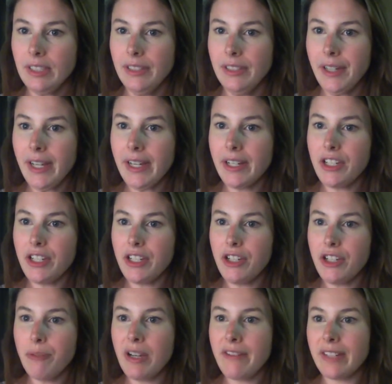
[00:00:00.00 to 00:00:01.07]
Okay, could you
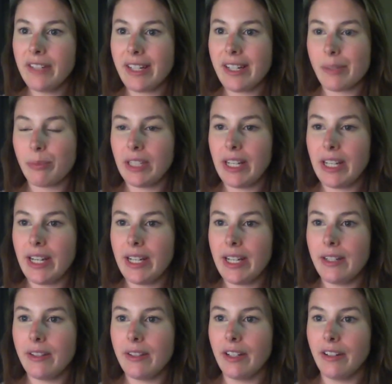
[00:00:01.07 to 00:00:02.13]
briefly explain
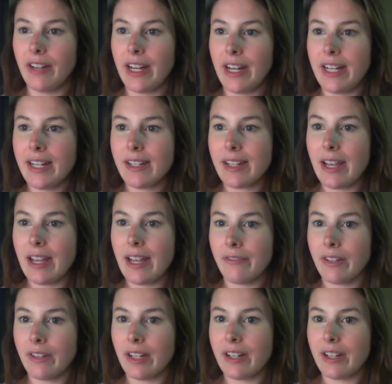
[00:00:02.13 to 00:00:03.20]
the grading scale
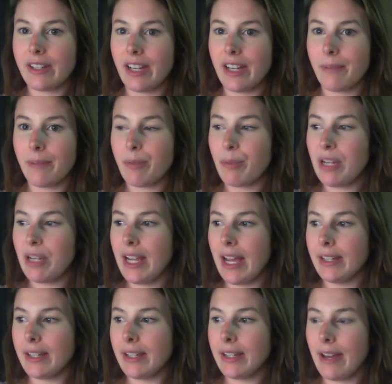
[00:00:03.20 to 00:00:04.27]
for exams P
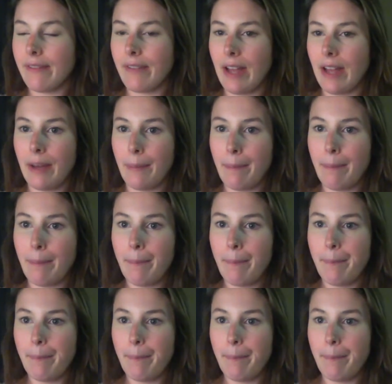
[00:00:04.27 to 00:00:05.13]
and FM?